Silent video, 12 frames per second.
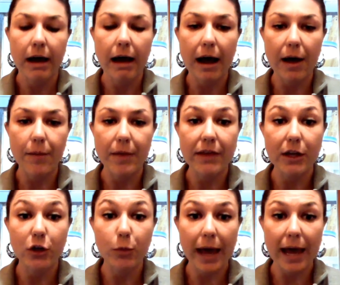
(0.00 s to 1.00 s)
And then
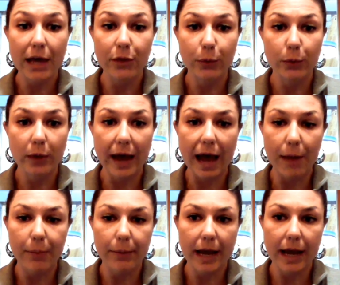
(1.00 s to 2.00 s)
you pay through the app,
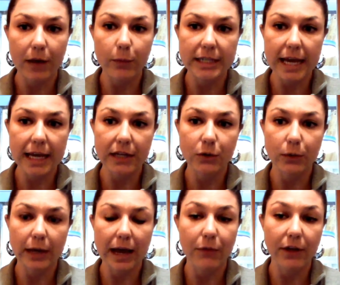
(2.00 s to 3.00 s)
and we take into
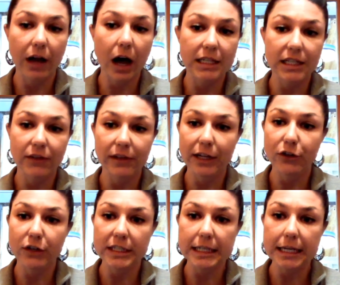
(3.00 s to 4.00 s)
account the cost of
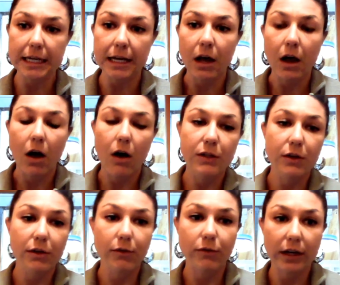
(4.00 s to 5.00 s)
electricity, also
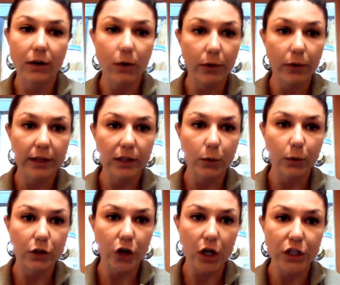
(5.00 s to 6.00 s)
the vehicle that you're
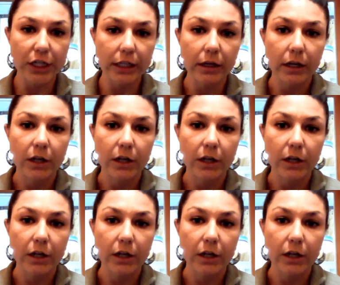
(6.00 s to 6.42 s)
charging,